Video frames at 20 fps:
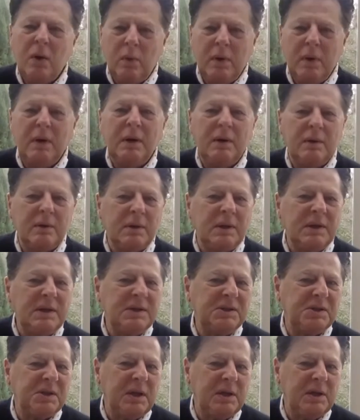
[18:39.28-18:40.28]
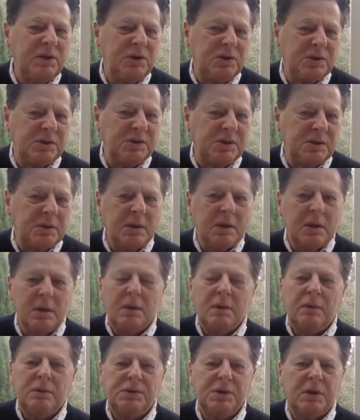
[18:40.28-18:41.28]
we're in early stages.
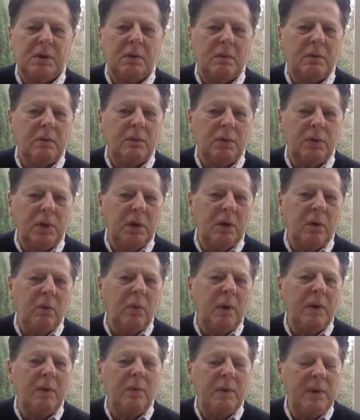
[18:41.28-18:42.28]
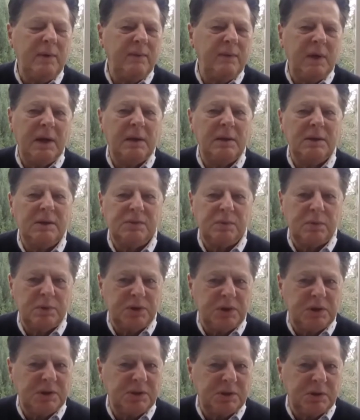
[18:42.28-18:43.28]
So, what we've done is we're
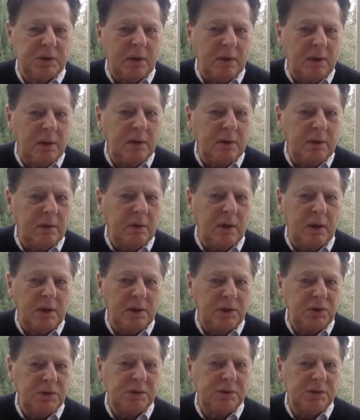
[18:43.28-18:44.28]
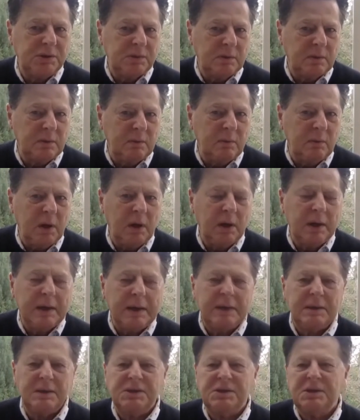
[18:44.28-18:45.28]
just starting to launch in certain
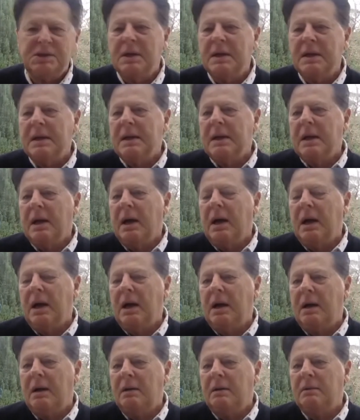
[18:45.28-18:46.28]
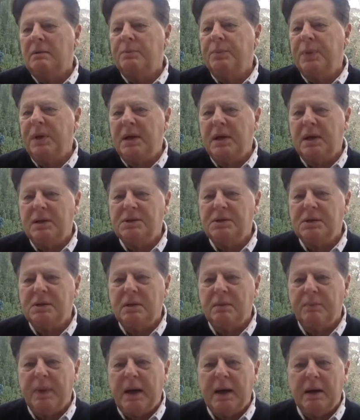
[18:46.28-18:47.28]
markets. Because of
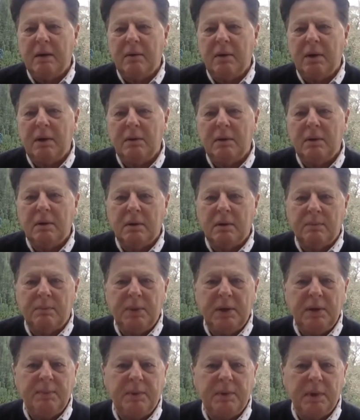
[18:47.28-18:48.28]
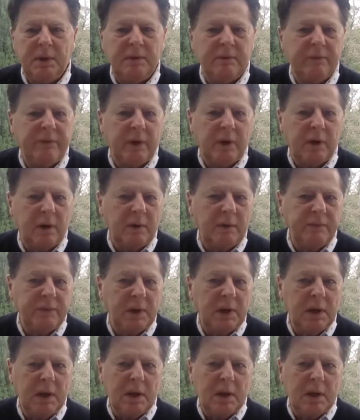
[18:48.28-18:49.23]
the background of the people involved,